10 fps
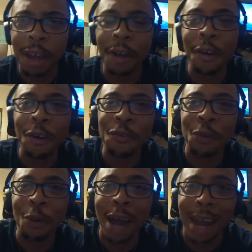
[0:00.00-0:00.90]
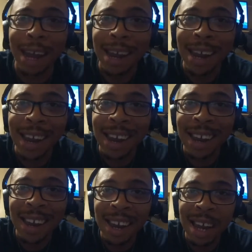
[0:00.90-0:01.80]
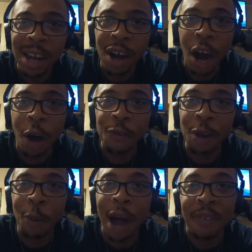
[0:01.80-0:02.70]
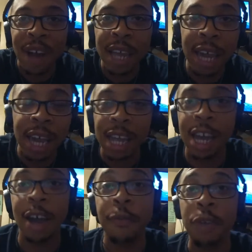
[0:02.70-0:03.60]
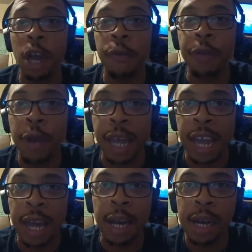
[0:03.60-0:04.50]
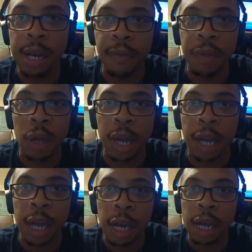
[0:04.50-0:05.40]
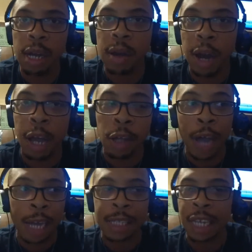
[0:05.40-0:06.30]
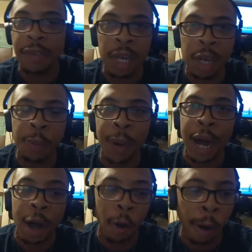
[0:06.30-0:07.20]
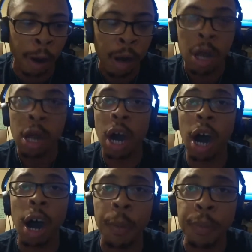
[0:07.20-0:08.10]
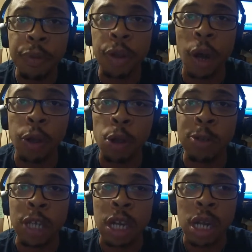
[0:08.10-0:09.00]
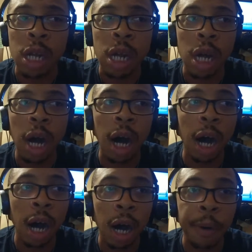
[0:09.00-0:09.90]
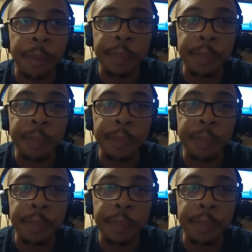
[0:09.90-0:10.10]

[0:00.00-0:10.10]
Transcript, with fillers: for what? Oh, free Wi-Fi. Yeah, yeah. If if you can get it, if you can get it, and you got a TV nearby, or um, you know, you're using uh,